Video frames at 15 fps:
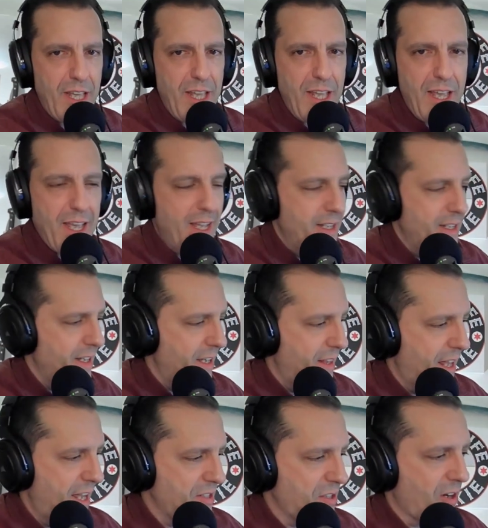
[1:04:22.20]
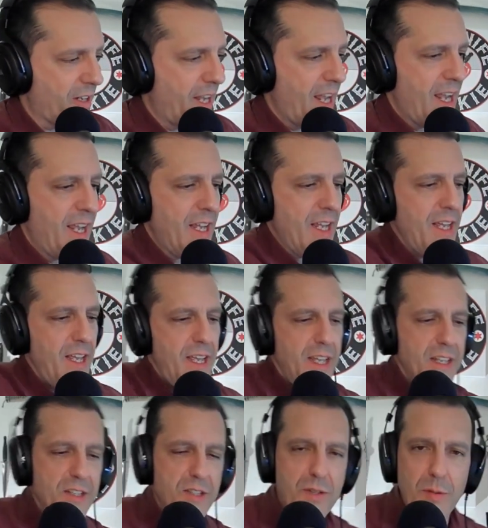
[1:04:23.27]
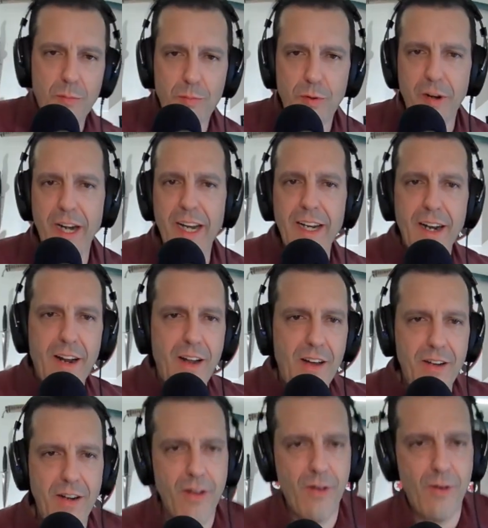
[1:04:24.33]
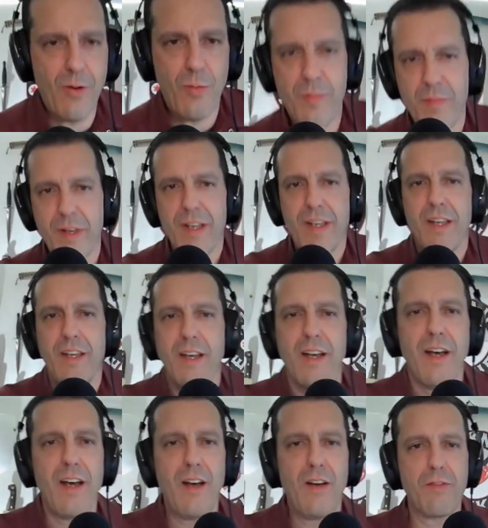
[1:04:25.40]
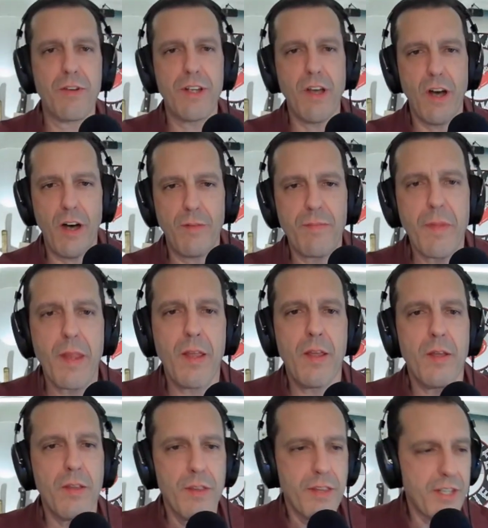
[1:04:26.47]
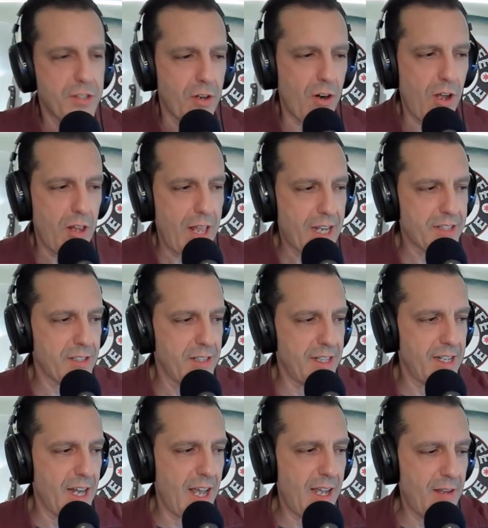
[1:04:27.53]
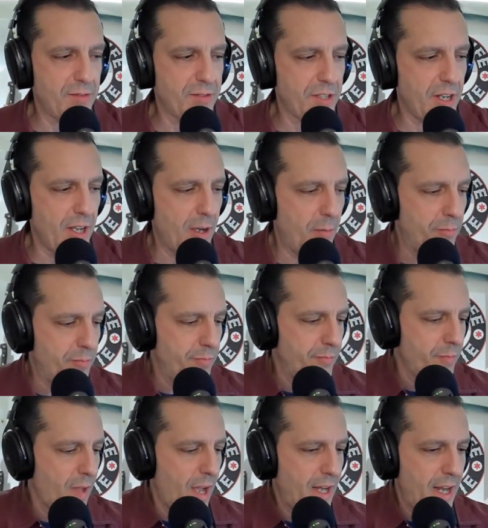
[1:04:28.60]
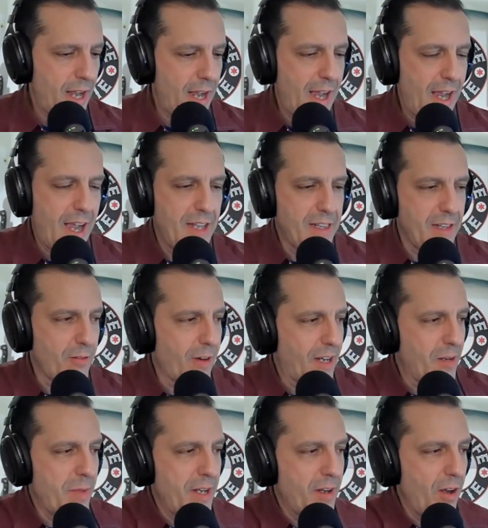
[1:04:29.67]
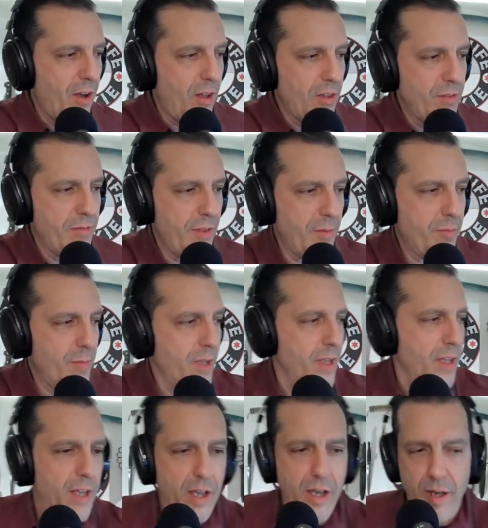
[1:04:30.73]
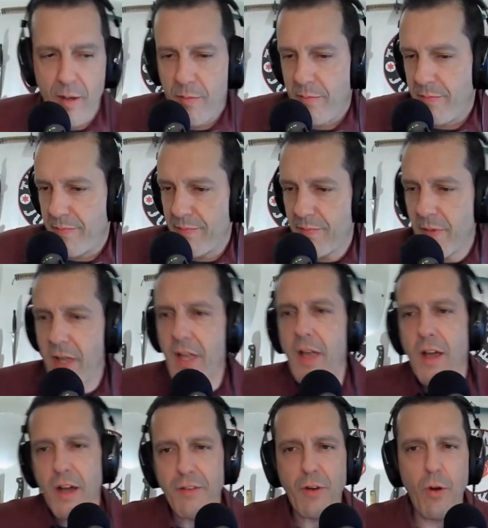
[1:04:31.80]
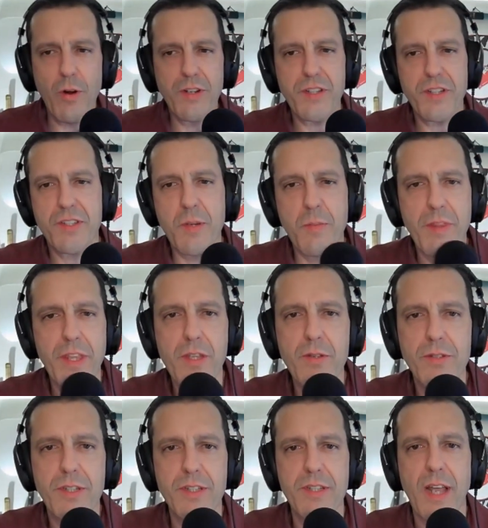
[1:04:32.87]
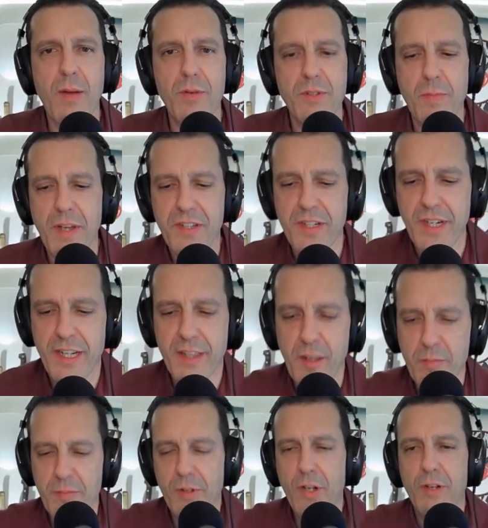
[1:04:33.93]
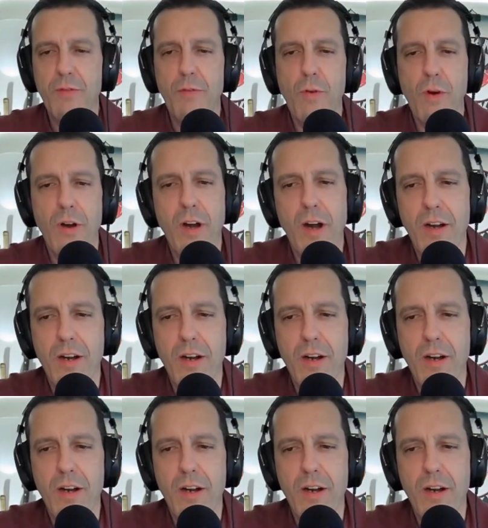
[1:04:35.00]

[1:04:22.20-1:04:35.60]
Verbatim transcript: And the SRK is bringing it on home for y'all. these are all excellent knives. I highly recommend all of them. Of course, some of the uses I was mentioning them good for